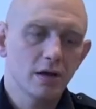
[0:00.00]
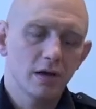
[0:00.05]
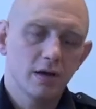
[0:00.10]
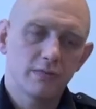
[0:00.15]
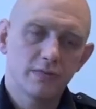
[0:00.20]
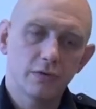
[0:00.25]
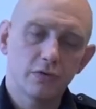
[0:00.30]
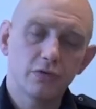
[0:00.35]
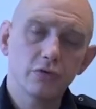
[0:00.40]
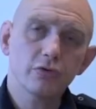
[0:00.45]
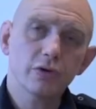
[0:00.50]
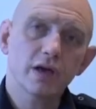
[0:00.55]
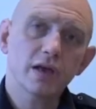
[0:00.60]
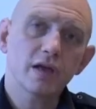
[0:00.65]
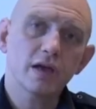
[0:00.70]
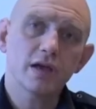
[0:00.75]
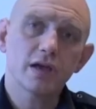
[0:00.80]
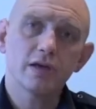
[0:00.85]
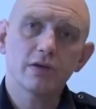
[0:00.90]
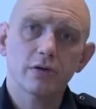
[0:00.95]
If you do get a
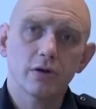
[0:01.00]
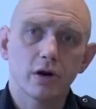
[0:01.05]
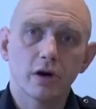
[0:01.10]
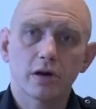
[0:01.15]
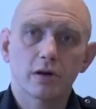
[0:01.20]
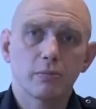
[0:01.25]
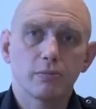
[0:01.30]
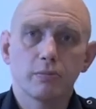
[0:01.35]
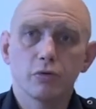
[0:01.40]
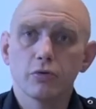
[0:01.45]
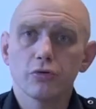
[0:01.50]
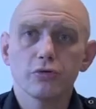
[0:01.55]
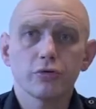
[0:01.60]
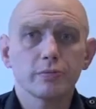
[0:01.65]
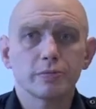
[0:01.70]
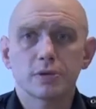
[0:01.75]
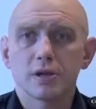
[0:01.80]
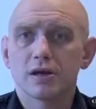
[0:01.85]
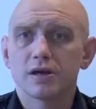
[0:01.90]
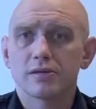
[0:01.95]
hit on a pull
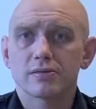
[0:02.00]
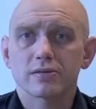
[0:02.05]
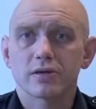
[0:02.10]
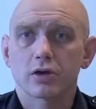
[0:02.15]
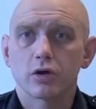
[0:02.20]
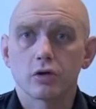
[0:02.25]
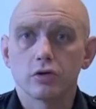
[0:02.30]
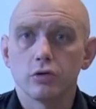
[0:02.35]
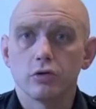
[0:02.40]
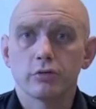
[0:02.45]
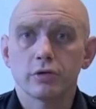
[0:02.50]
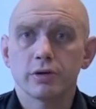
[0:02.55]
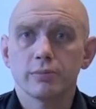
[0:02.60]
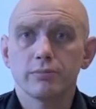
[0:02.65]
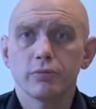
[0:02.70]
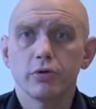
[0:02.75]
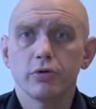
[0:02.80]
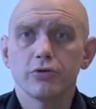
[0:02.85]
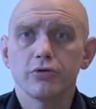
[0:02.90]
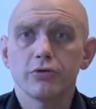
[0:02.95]
tube, say it's the chlorine
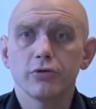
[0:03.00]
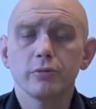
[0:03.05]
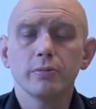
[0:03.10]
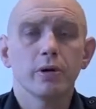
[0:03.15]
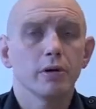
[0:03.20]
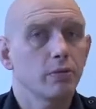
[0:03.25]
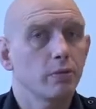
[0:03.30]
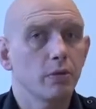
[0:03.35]
pull tube,